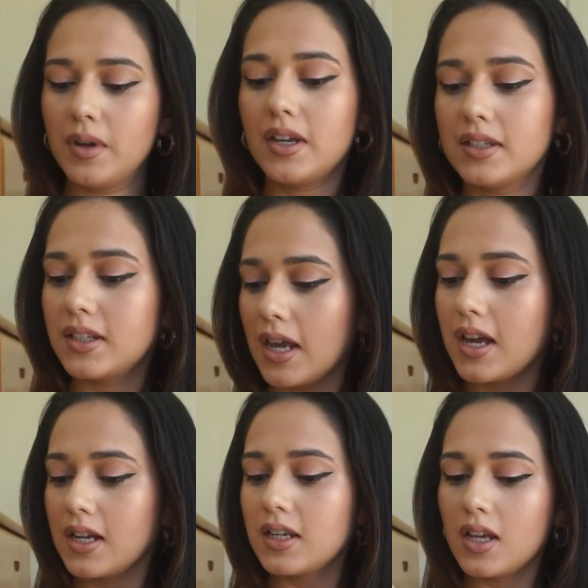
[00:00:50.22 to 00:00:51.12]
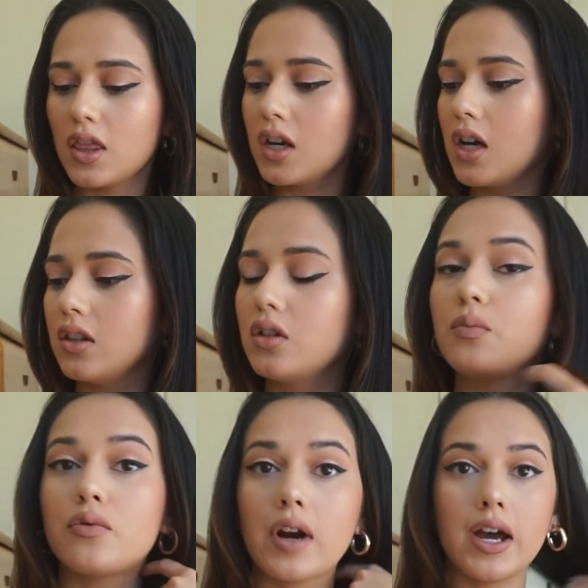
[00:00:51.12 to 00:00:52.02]
It's in the color
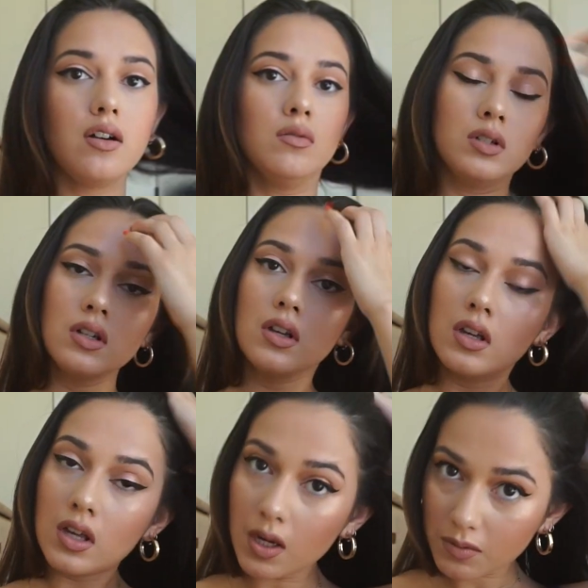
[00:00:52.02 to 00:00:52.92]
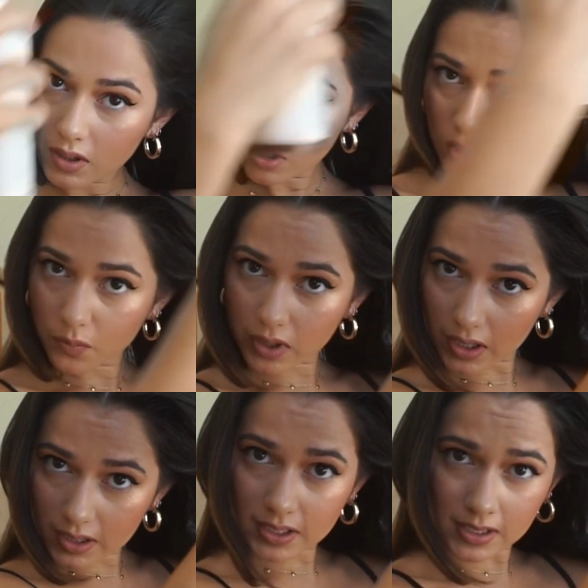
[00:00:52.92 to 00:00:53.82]
brown. I'm just gonna
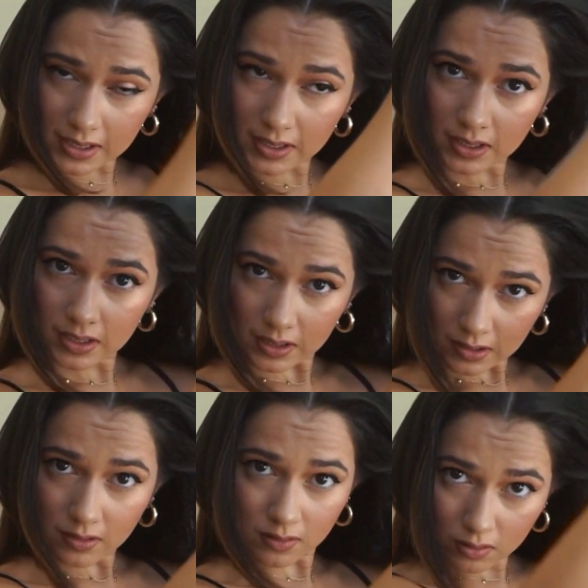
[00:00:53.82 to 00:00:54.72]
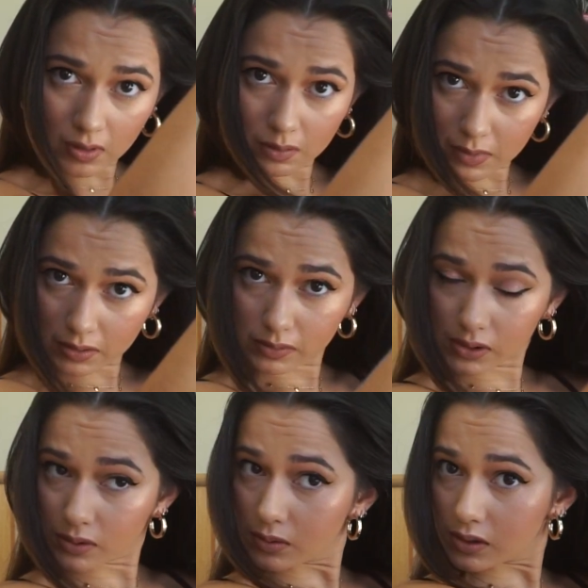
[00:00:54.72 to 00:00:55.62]
spray this throughout my
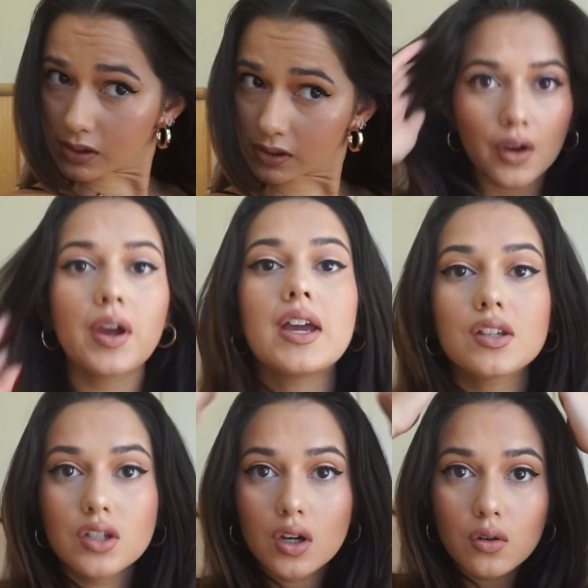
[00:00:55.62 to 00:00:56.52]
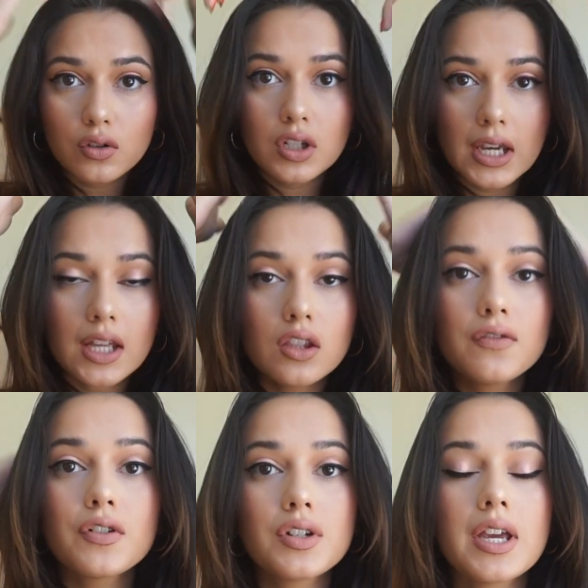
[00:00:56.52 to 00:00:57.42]
roots. Okay, so to get
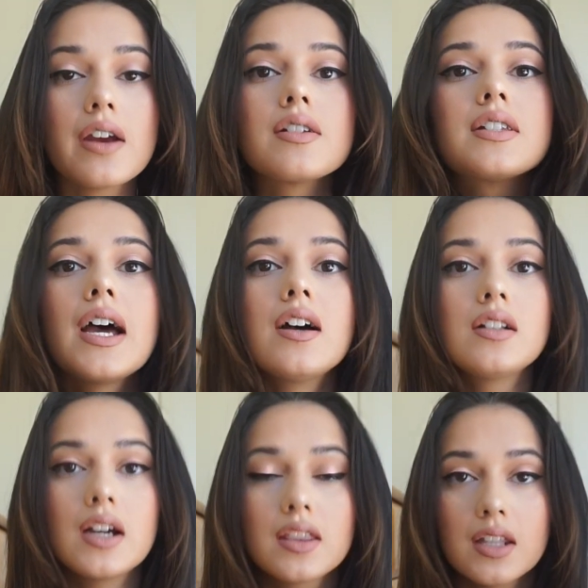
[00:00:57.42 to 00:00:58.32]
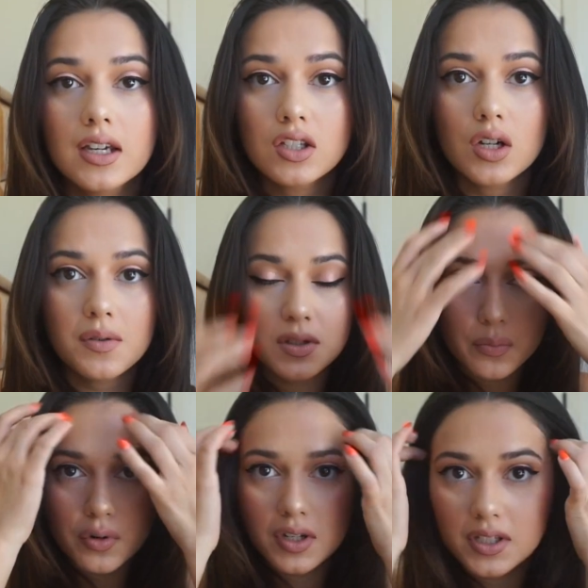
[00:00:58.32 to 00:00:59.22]
the first hairstyle, I think it's always
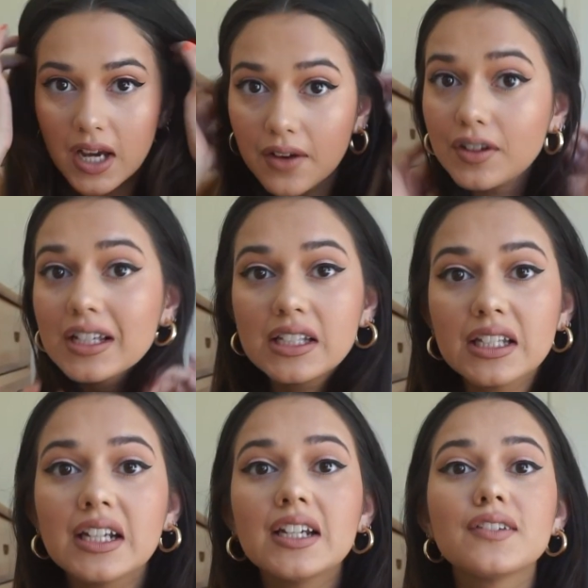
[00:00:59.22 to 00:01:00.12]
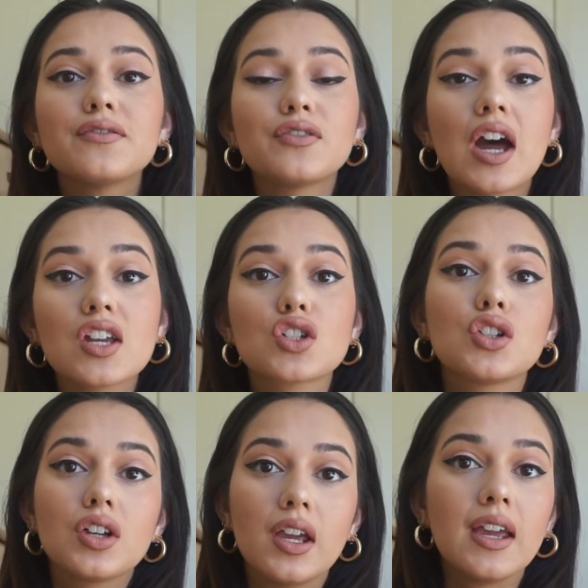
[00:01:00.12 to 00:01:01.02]
important to have clean,
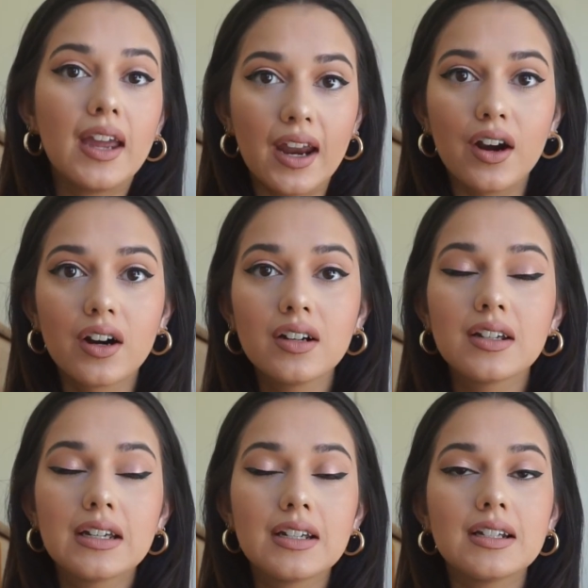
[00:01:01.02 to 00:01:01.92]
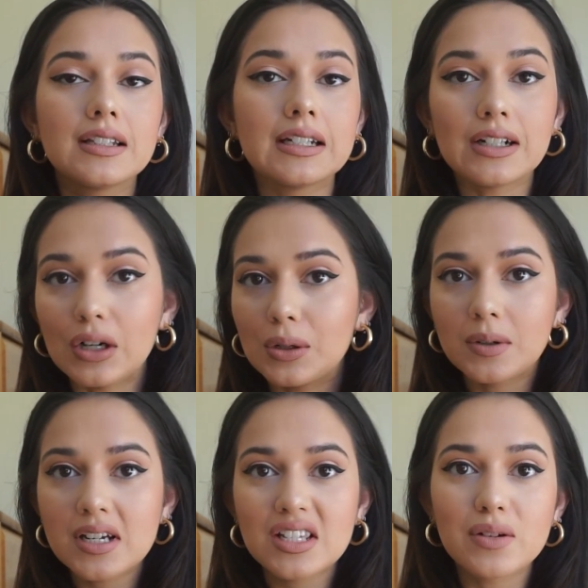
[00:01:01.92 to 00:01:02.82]
fresh looking hair. Like
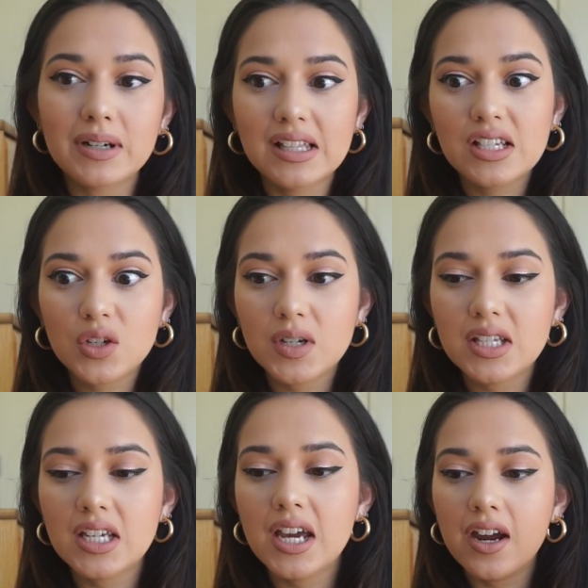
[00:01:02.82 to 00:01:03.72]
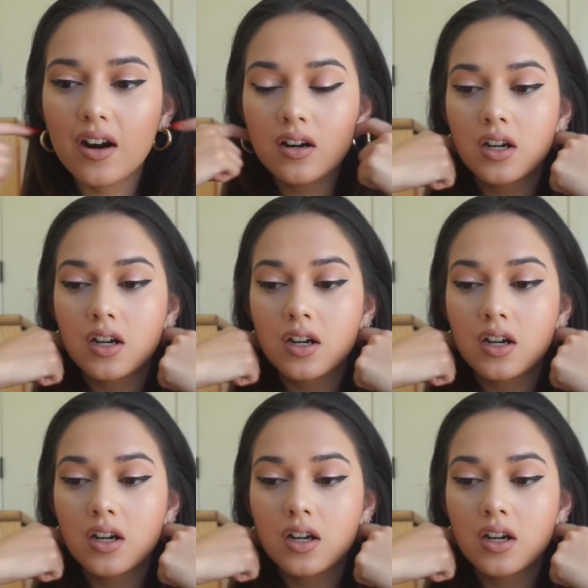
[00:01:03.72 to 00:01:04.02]
always, nobody likes greasy hair.